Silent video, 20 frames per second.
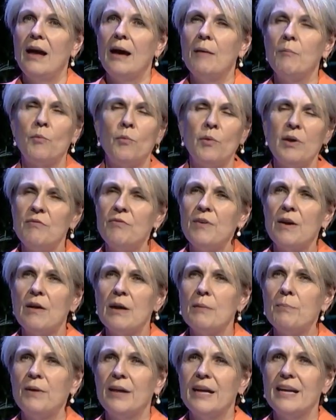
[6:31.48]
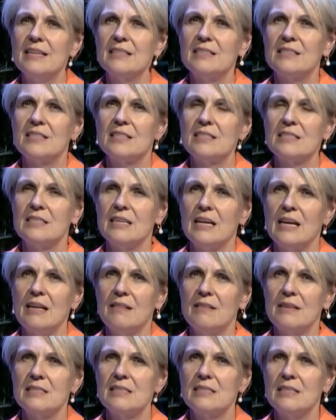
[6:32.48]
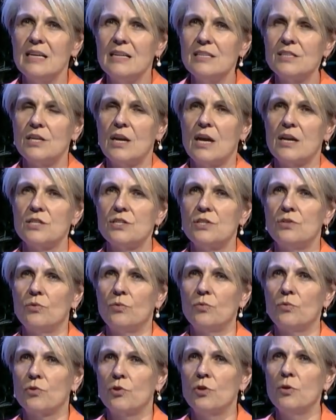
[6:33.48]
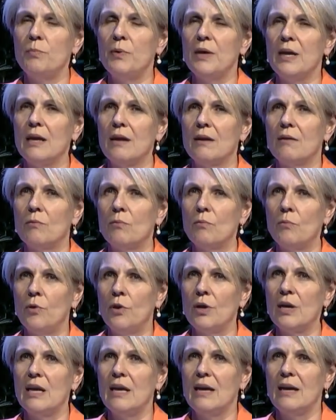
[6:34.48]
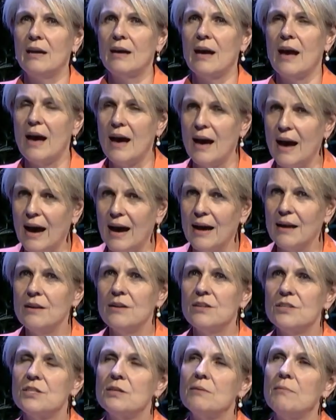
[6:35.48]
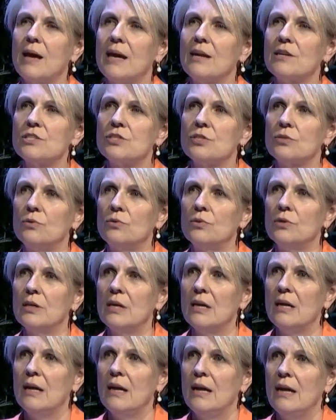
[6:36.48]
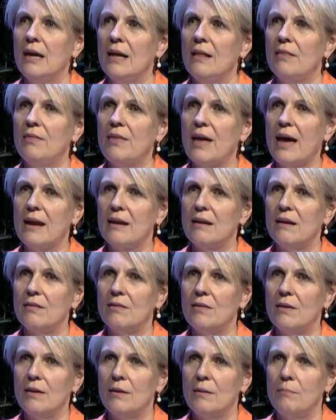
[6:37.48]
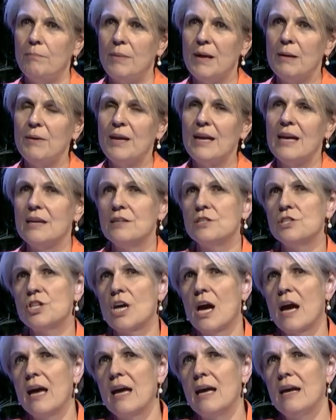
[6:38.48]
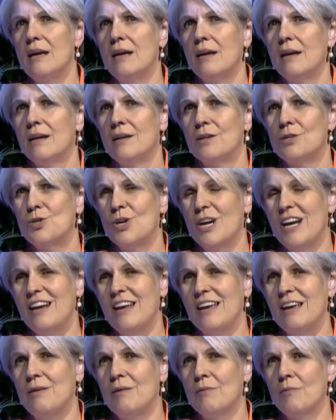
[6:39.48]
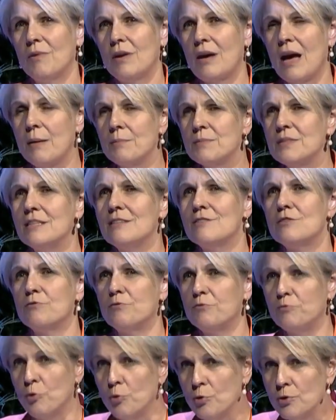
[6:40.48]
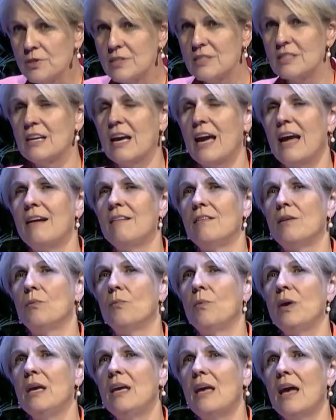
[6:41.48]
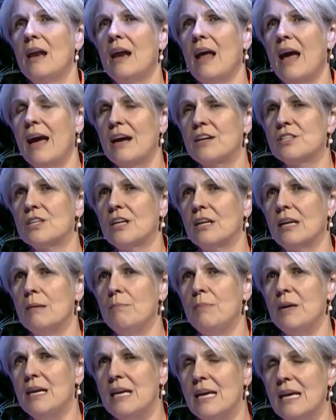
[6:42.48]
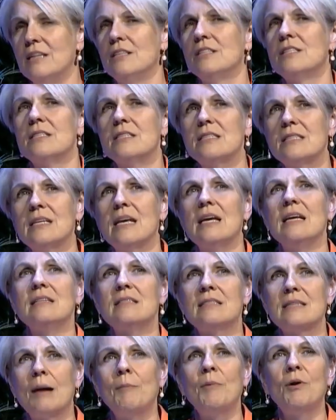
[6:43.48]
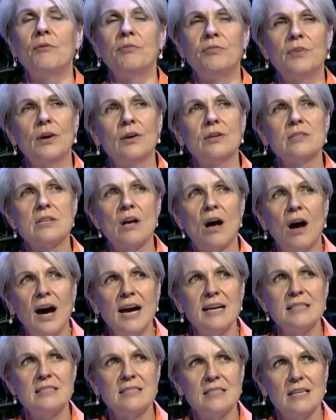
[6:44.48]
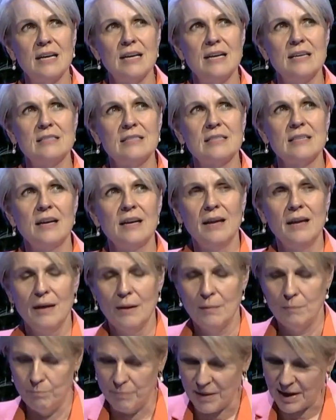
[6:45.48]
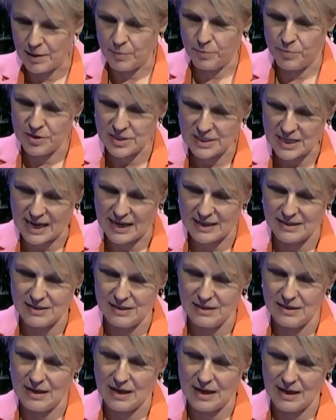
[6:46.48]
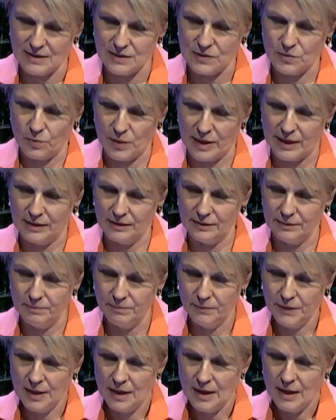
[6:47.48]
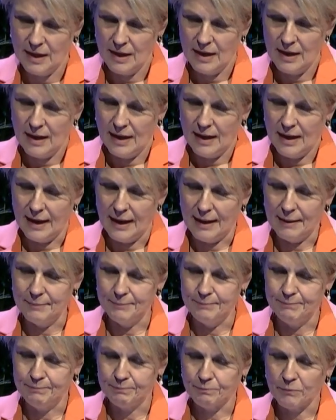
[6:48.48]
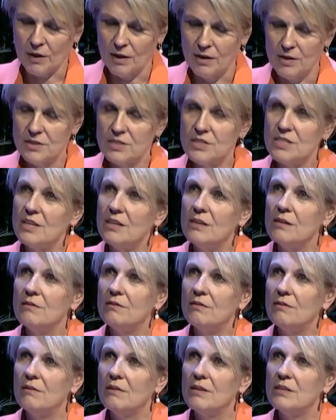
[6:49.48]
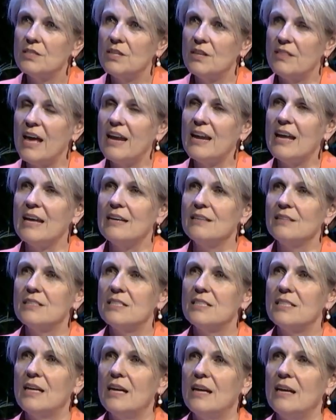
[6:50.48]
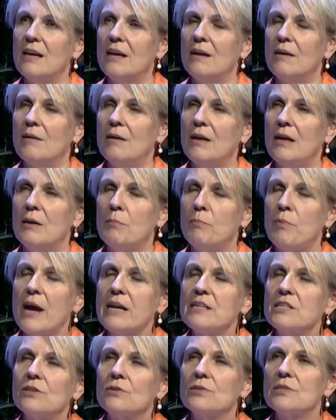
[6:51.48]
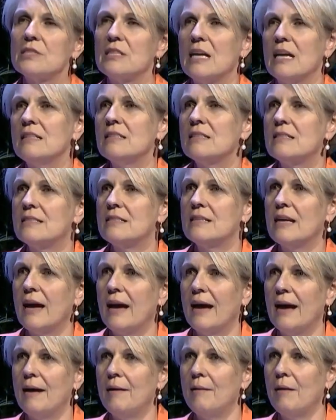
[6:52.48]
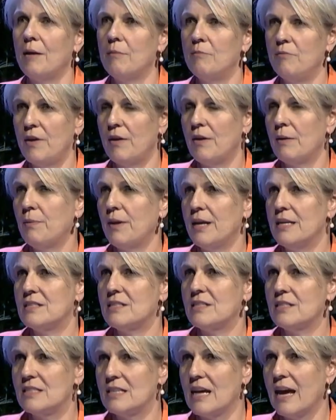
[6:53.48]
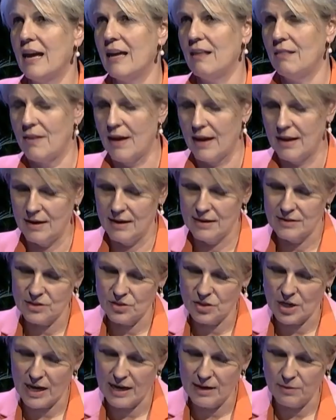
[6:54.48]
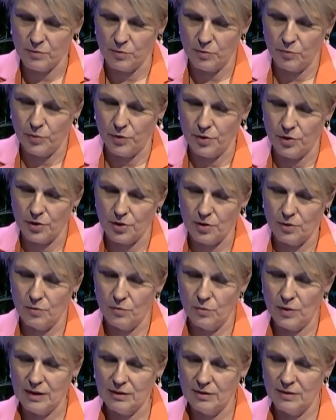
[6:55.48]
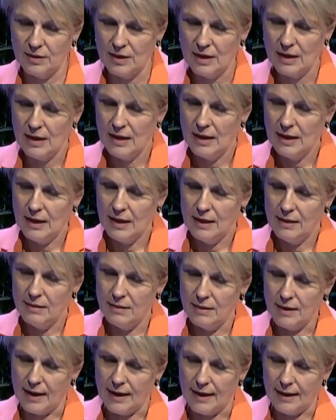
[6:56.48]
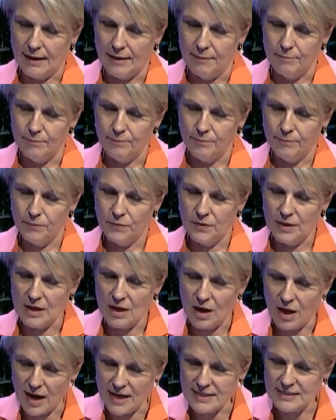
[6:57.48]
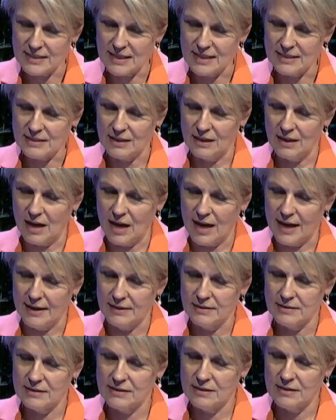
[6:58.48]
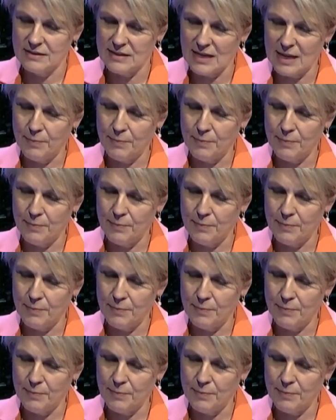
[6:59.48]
We're very pleased to see this international grouping working hard to make sure that the BBNJ treaty comes into force and that we can actually begin to see some of those high seas better protected as well. To that end, in a practical sense, I'm very pleased to say that Australia will work with the High Seas Alliance, Deep